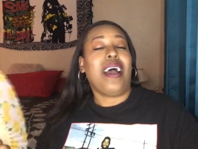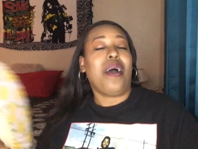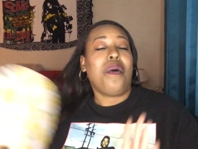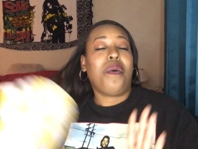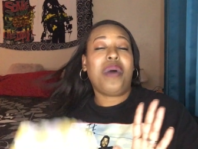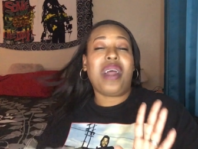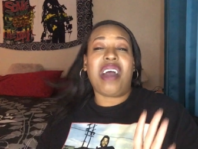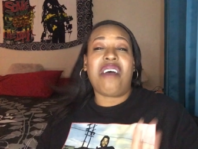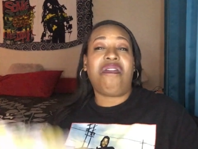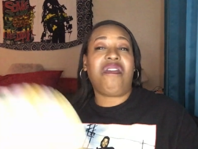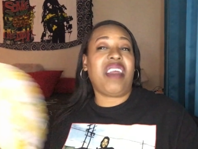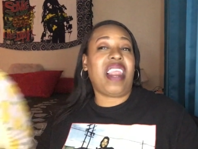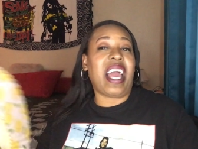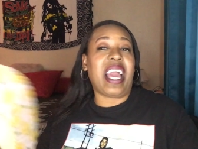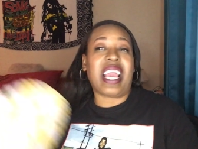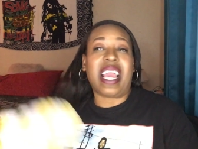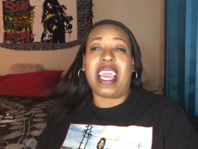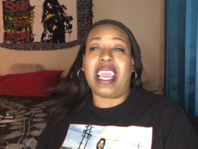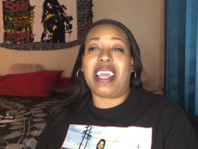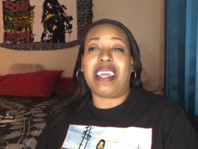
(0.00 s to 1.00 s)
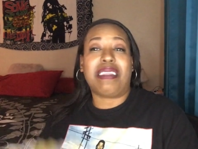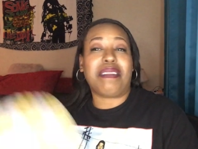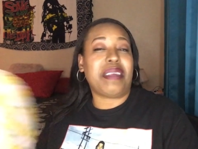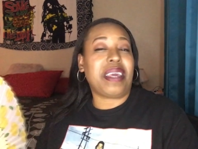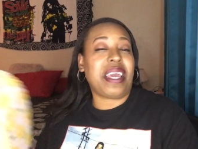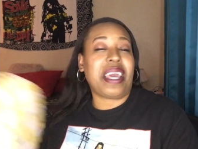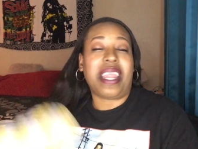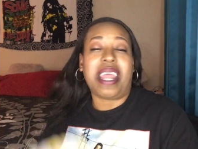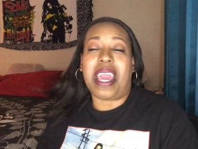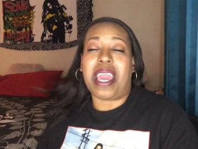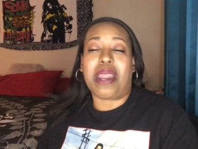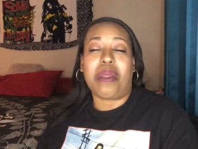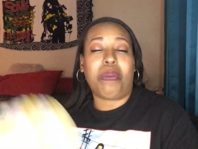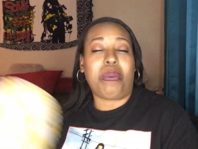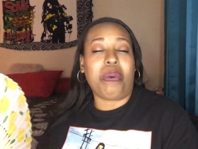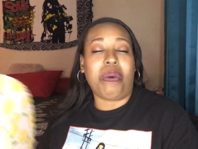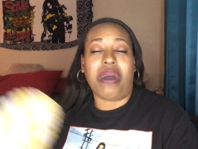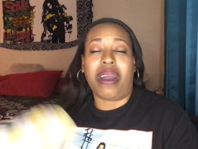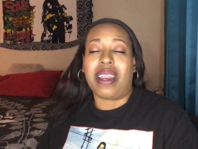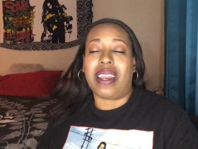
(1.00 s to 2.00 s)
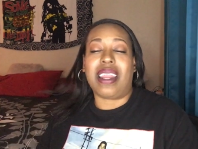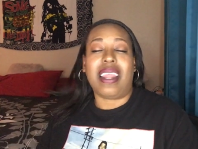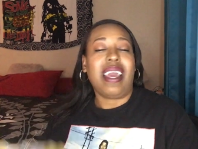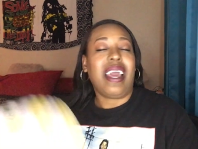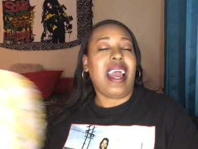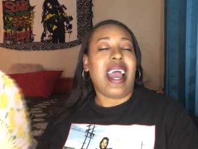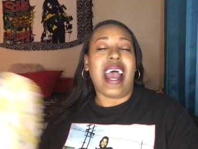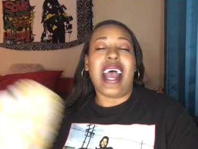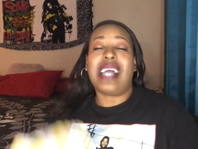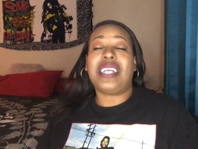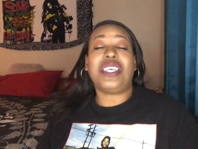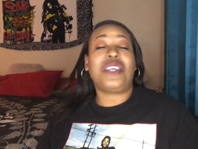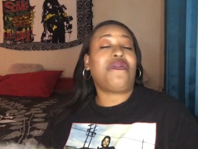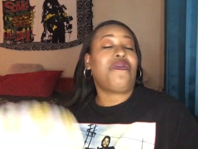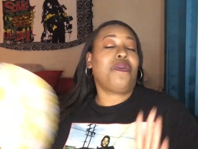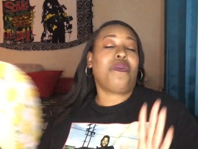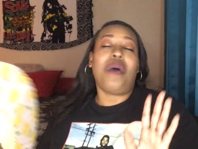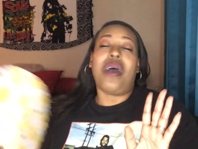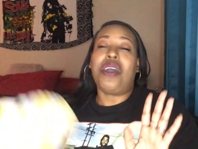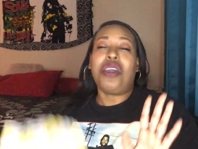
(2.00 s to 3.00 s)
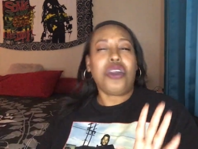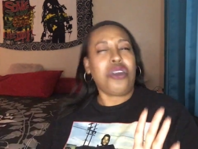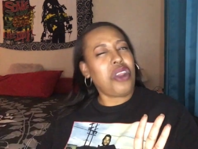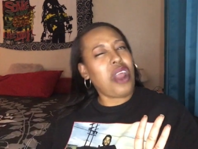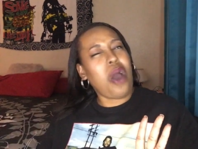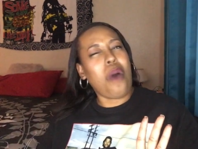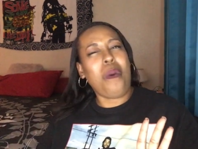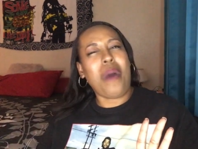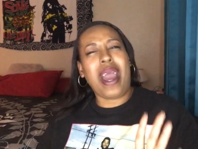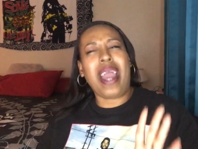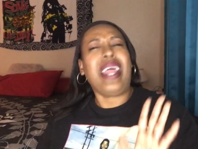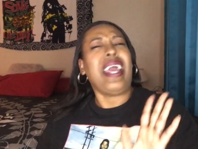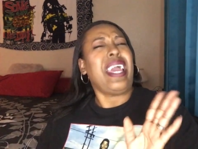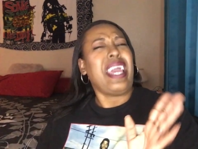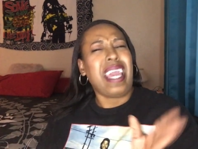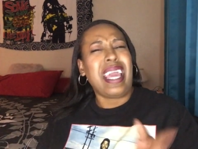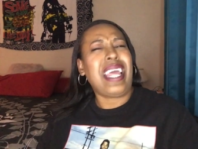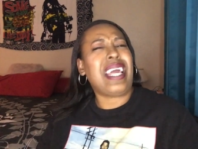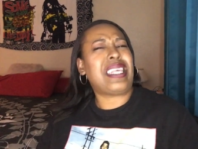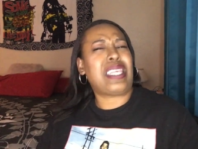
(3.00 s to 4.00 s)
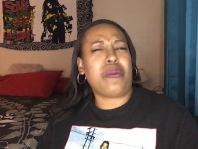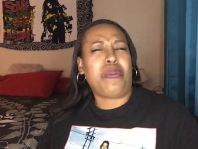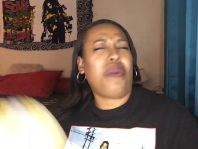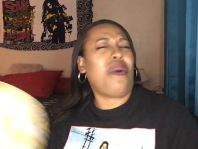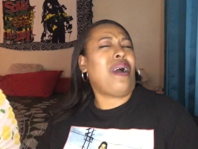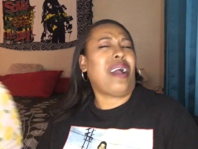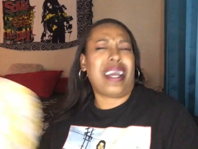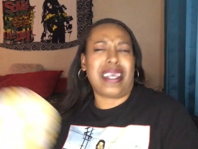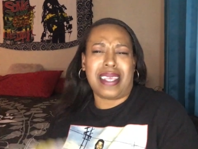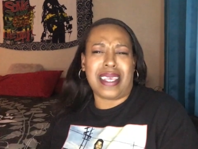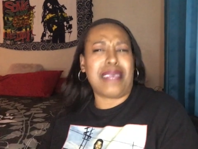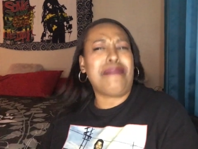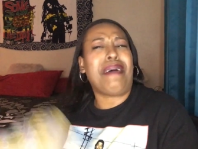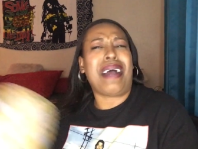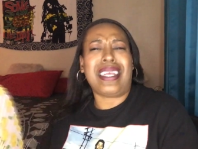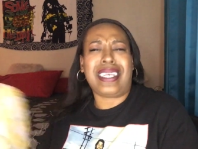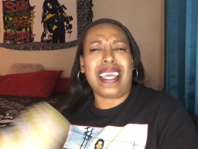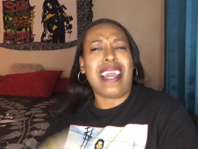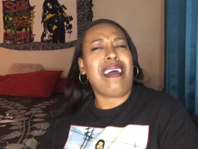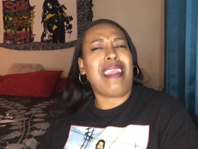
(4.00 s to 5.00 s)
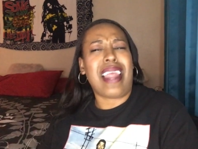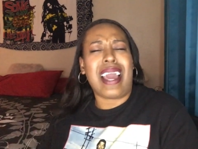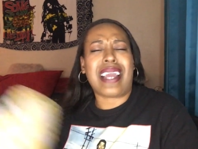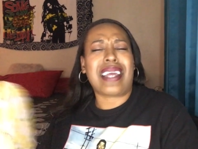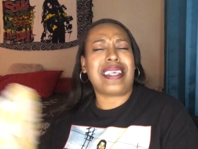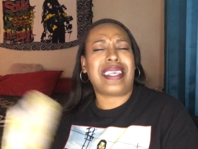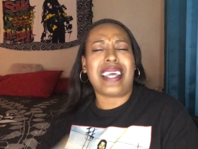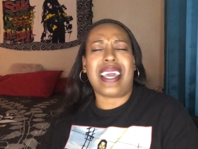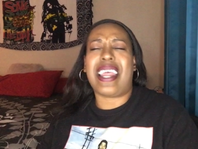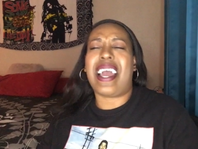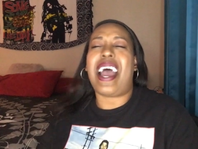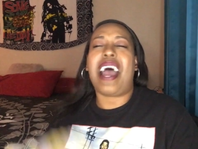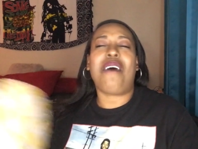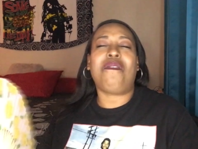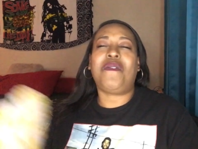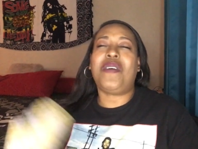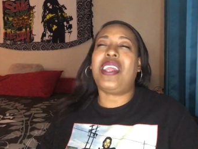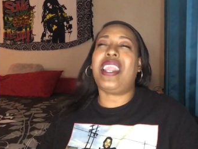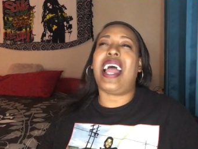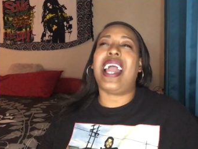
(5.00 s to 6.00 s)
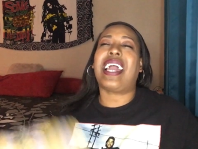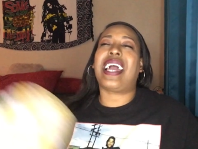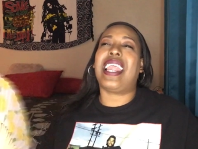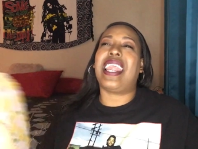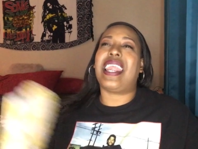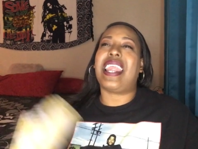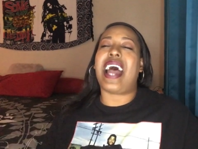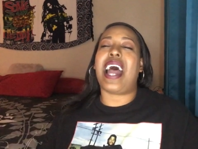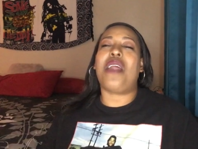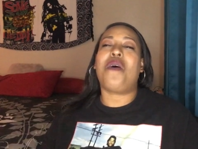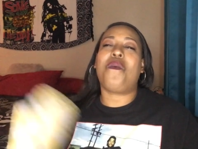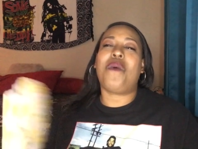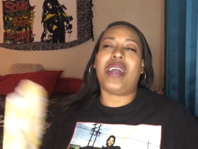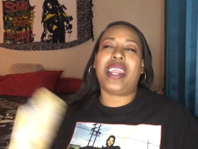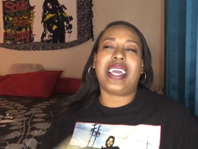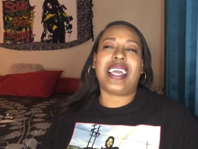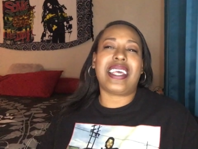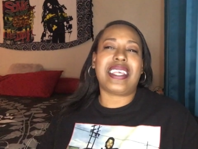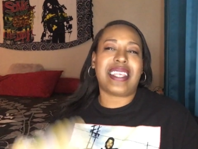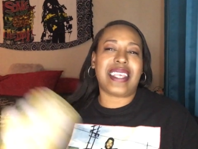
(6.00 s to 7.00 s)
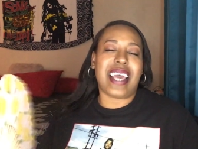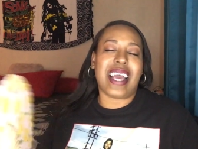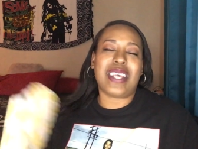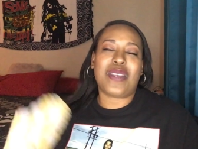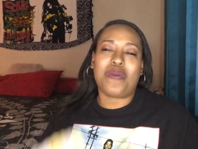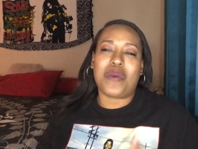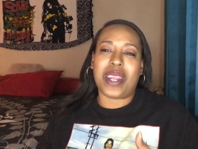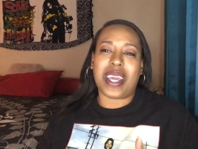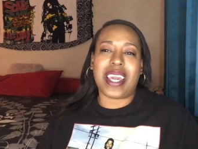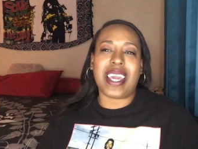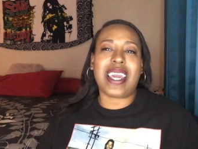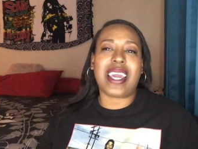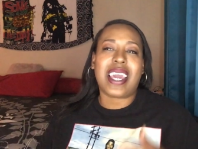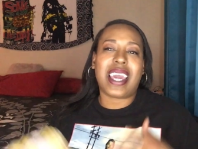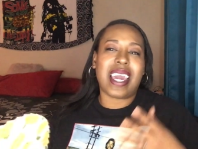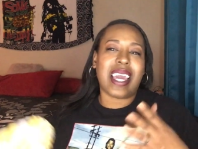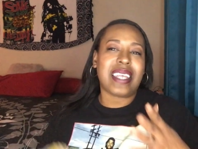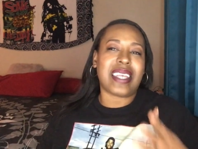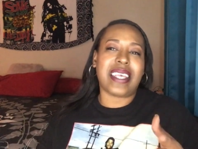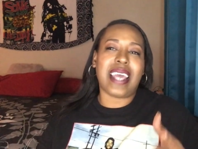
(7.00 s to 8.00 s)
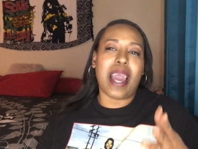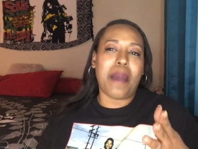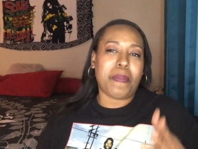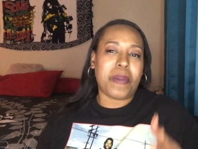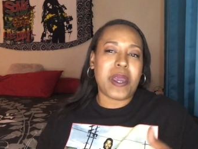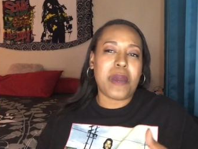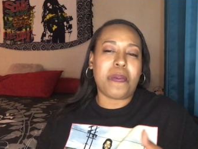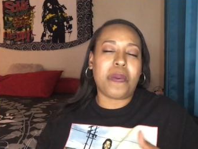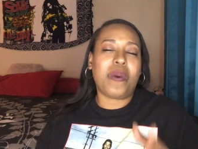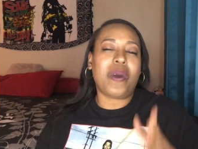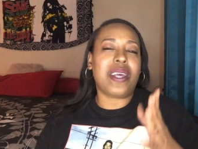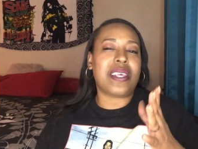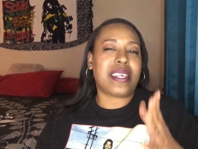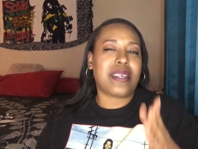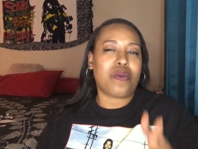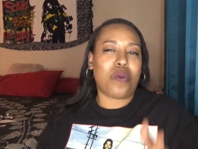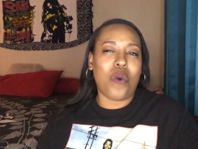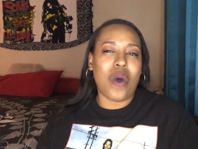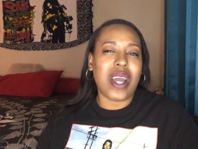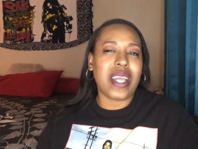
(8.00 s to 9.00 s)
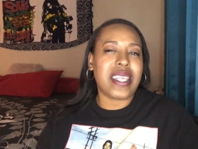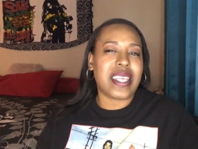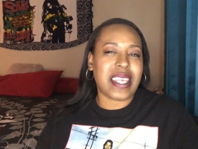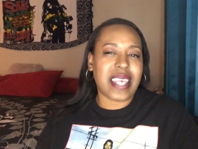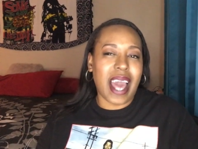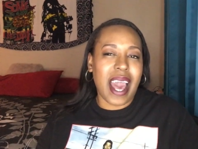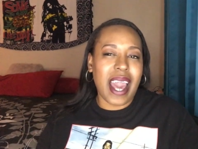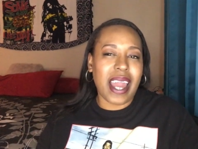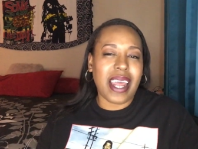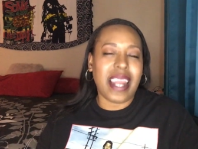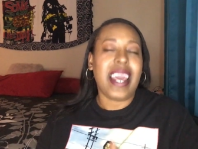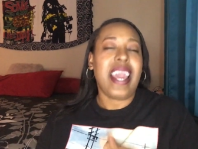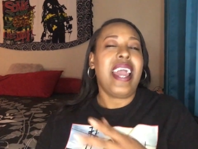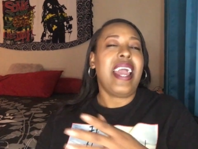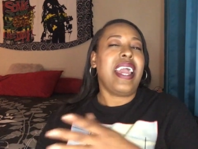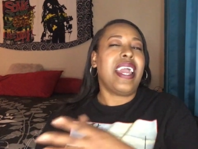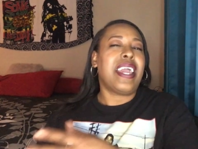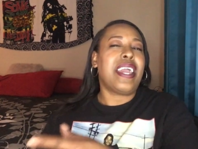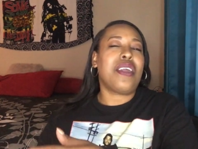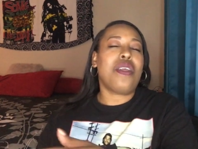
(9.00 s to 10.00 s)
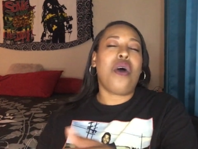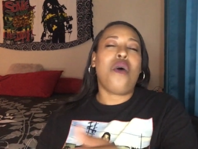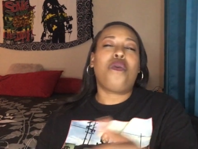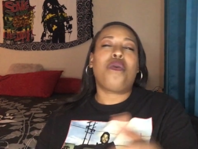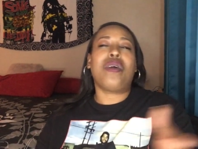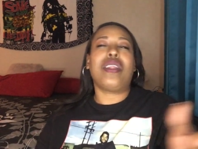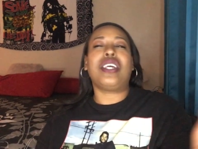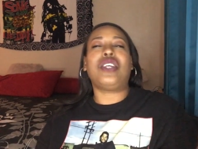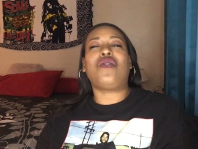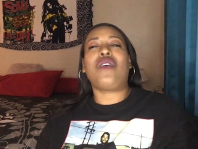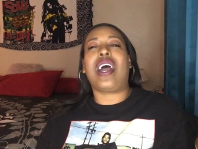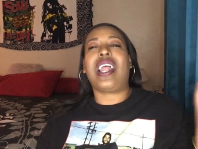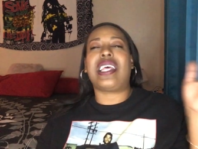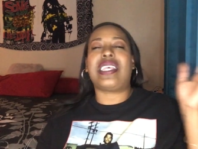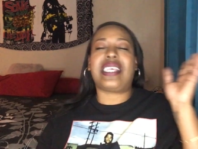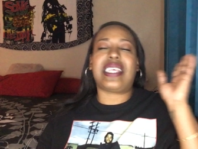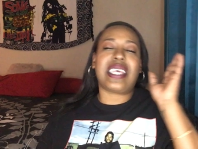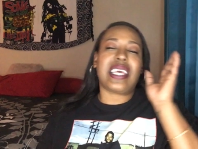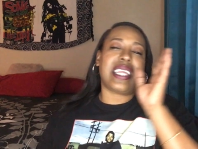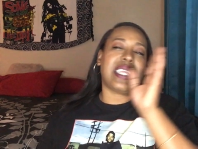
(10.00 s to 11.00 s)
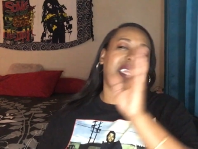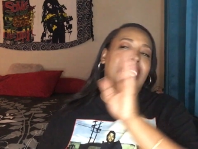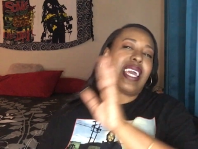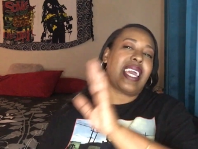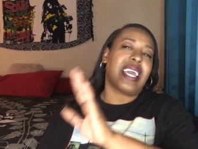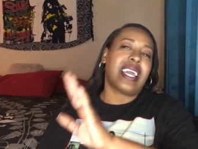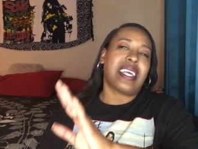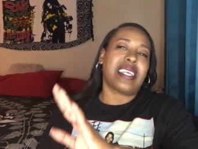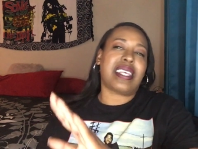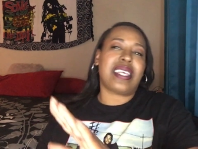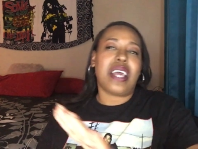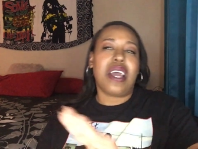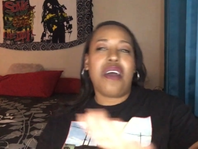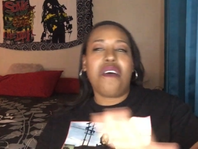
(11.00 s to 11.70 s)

what I feel like ain't it ain't important. I just well, you know what? It is important because it's my channel. Like can say that I feel like a lot of what he says when he gets at people is one sided. He don't really try to see things